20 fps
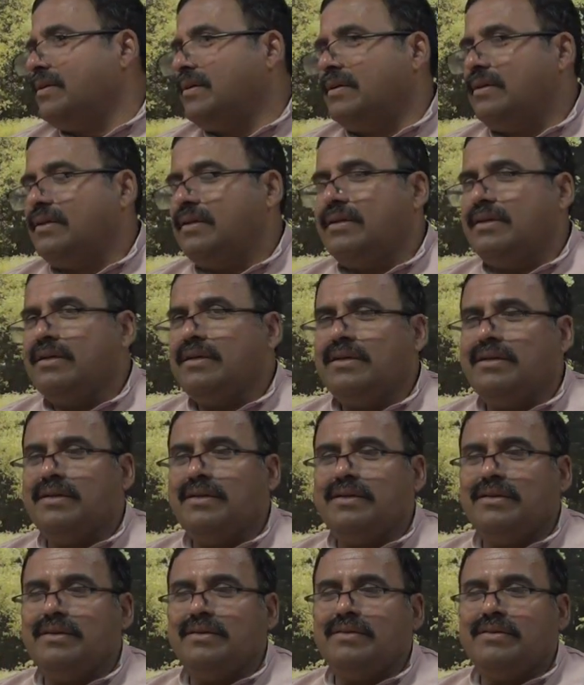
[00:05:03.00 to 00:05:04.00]
But something
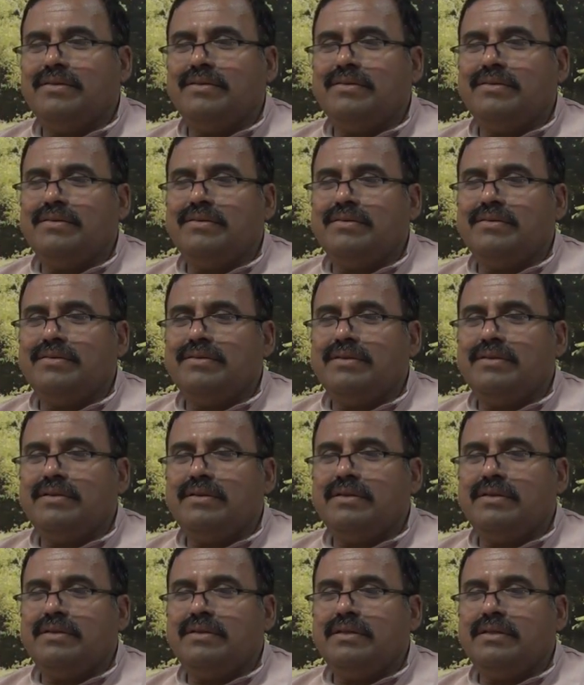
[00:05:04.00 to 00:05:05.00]
has appeared and
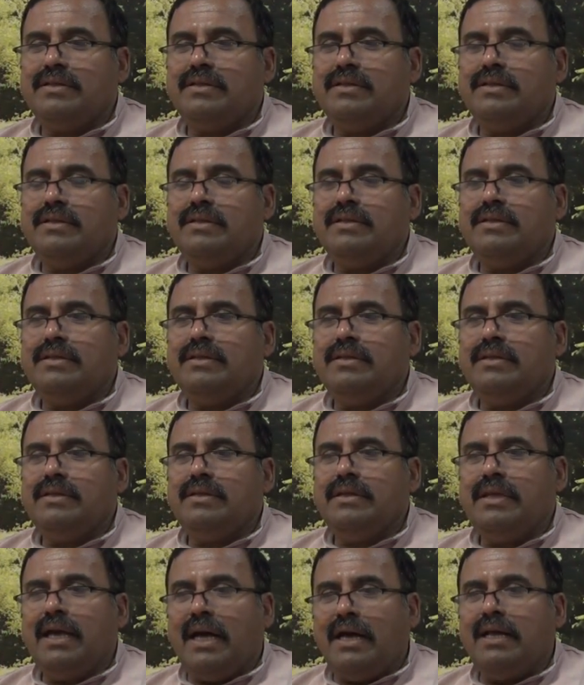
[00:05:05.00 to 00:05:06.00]
disappeared.
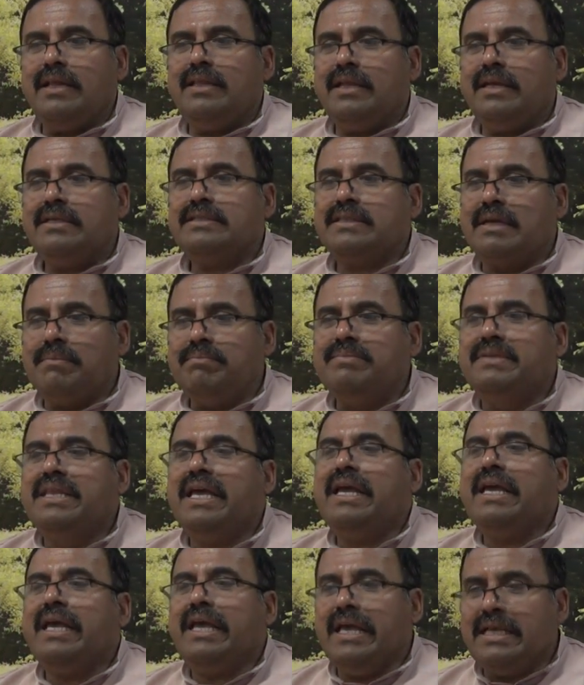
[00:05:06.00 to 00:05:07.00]
Yeah, that
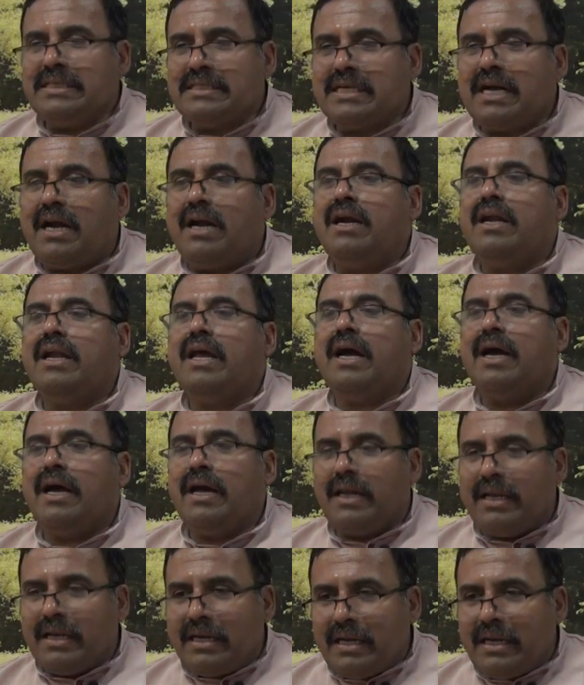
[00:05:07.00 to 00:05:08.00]
something is called.
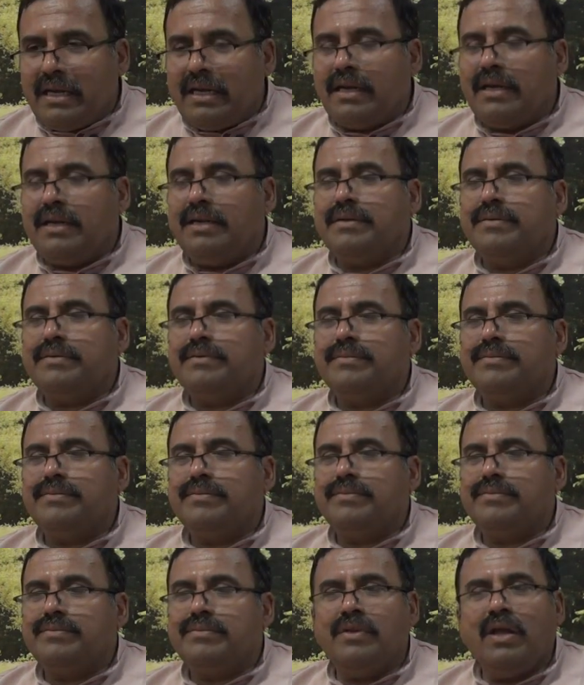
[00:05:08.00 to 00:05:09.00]
You are negating. You are
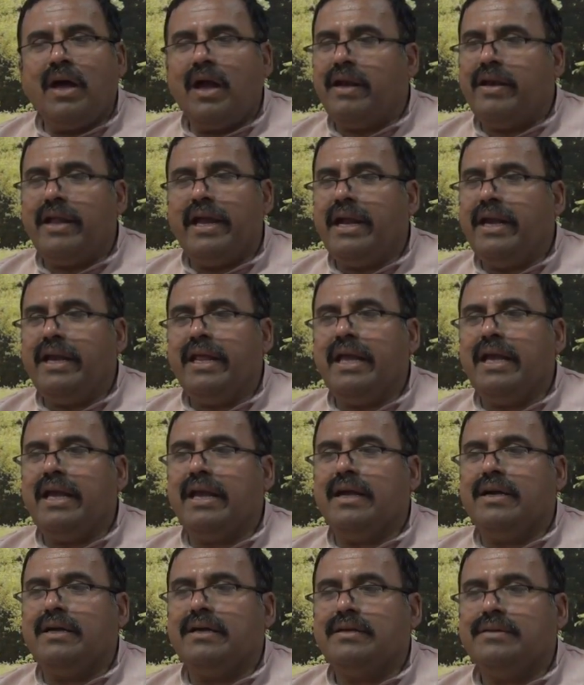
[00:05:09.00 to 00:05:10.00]
not
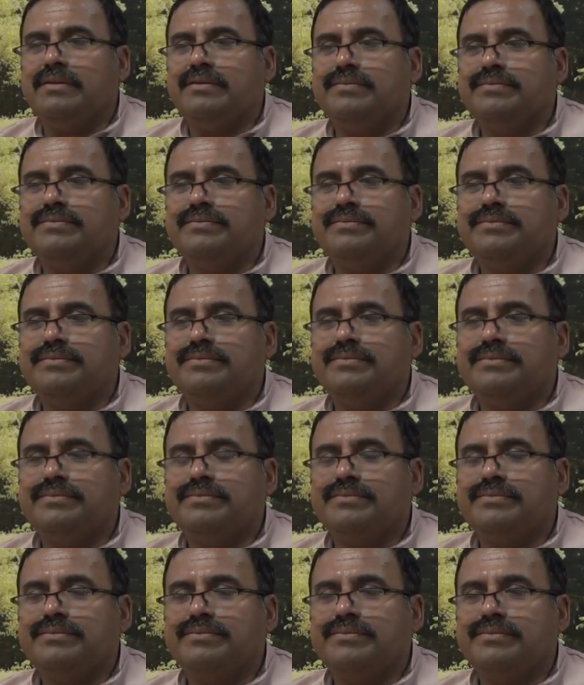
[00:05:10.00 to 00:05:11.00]
negating. Nullifying that,
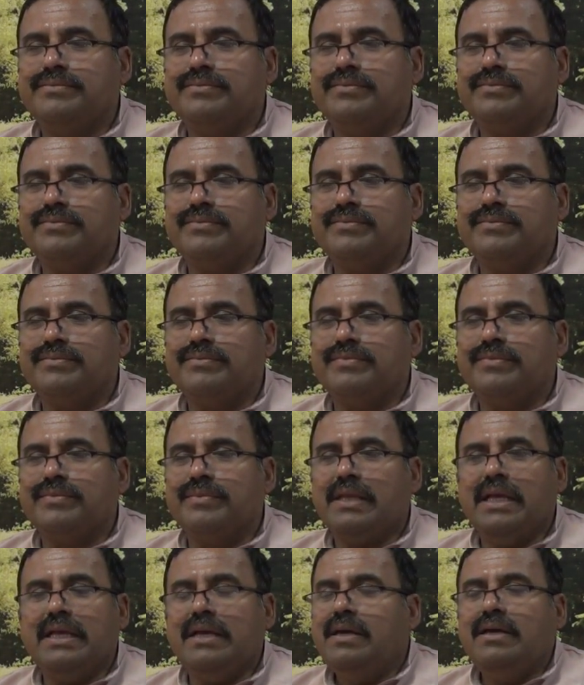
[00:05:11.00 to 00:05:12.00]
saying only
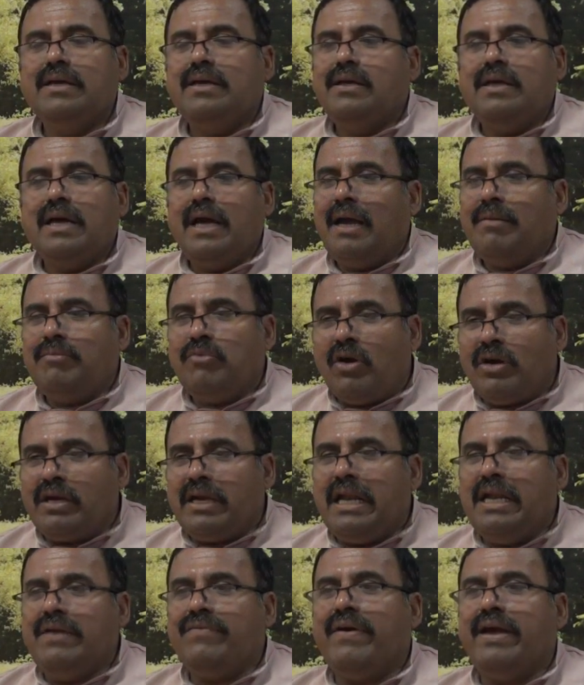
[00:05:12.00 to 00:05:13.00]
consciousness is there. I am not
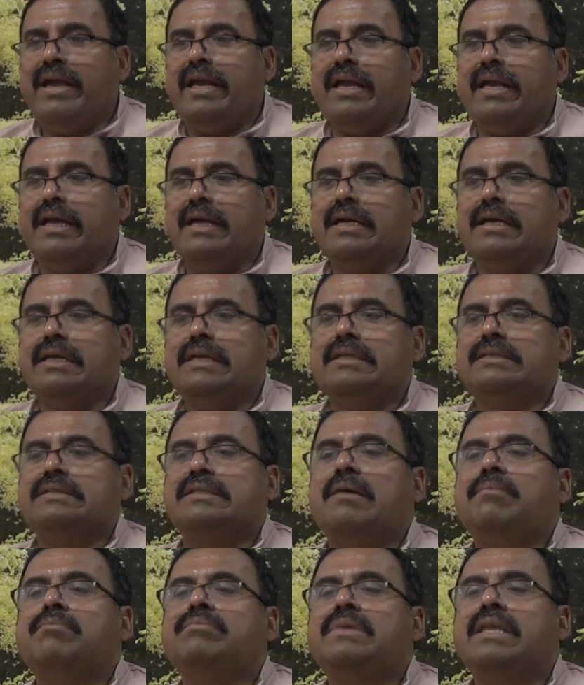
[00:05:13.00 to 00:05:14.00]
nullifying.
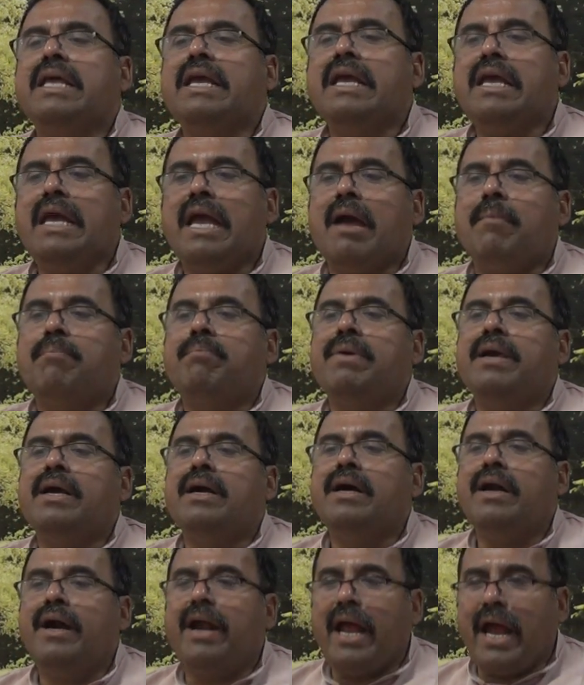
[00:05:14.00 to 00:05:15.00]
Something
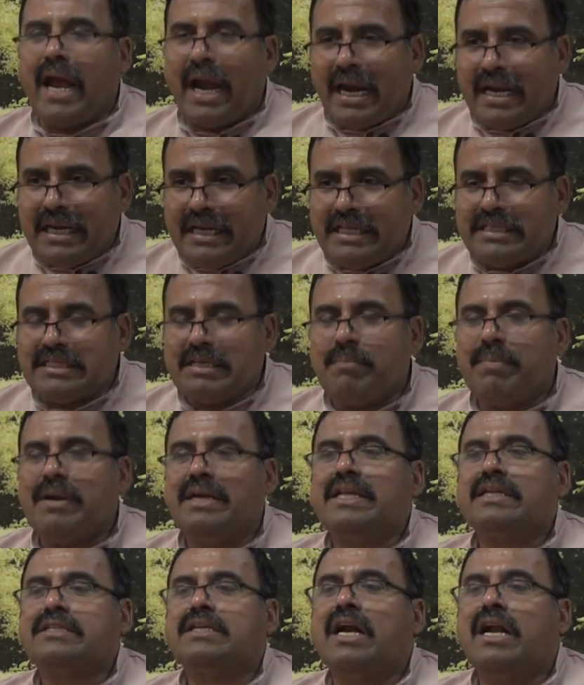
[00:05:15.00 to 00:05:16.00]
appeared and
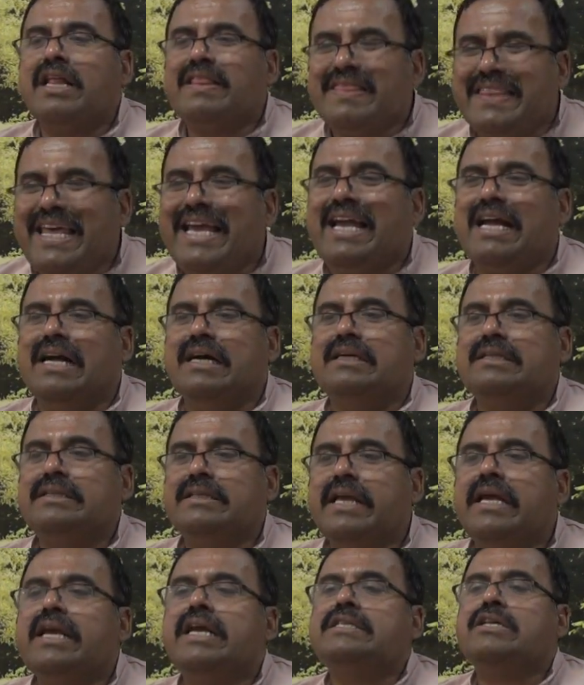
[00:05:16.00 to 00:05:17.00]
disappeared. That's called a thing.
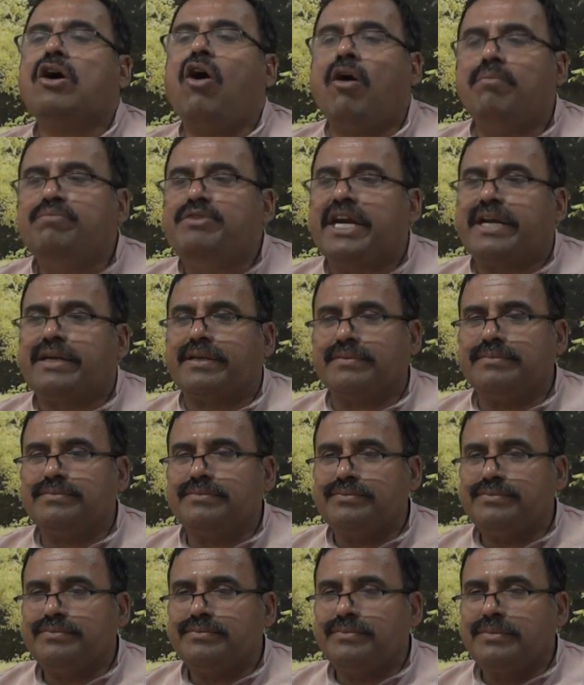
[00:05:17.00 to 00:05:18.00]
Thing is an object.
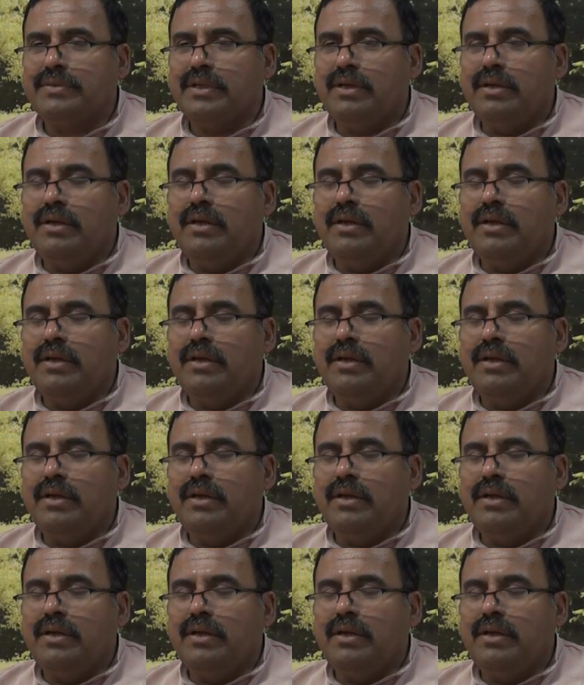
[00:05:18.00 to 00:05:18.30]
Hmm.